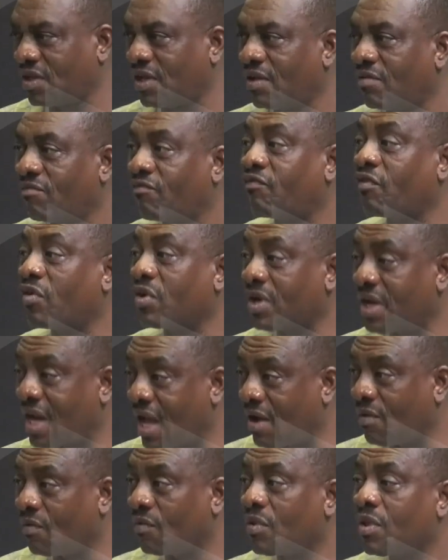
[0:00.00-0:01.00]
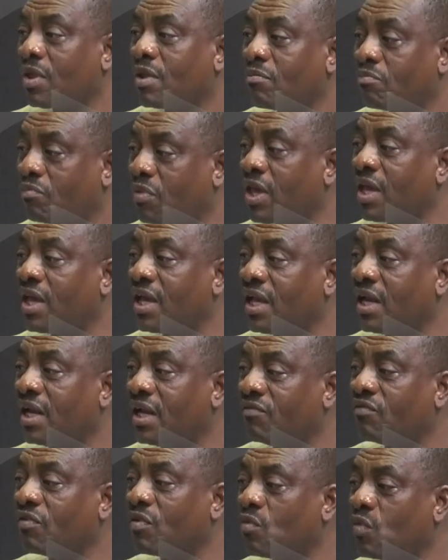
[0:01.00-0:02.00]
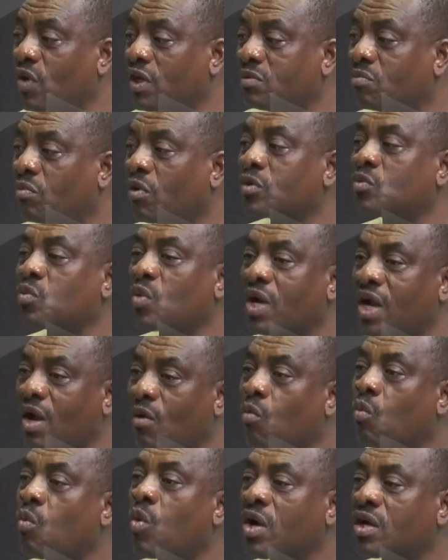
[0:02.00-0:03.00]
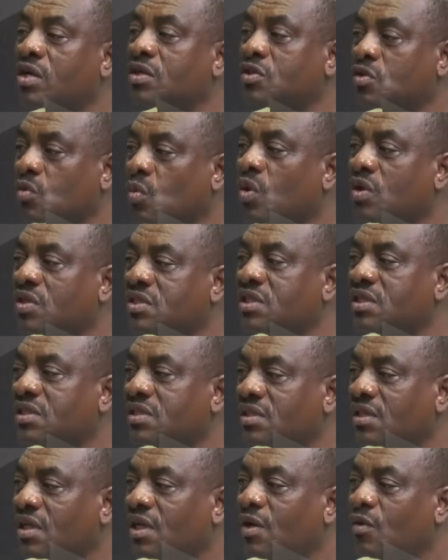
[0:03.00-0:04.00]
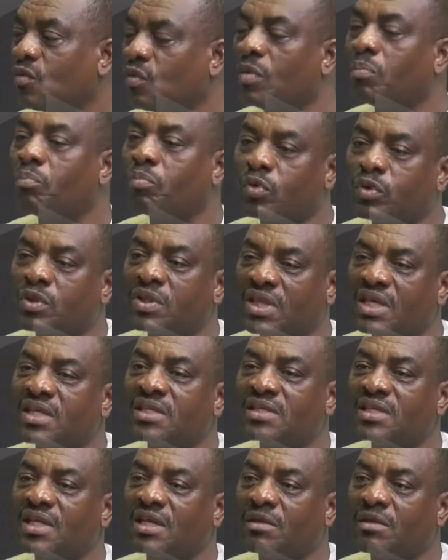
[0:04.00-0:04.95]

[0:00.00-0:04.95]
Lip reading: for now, pay a living wage, but we can work towards it. We put things in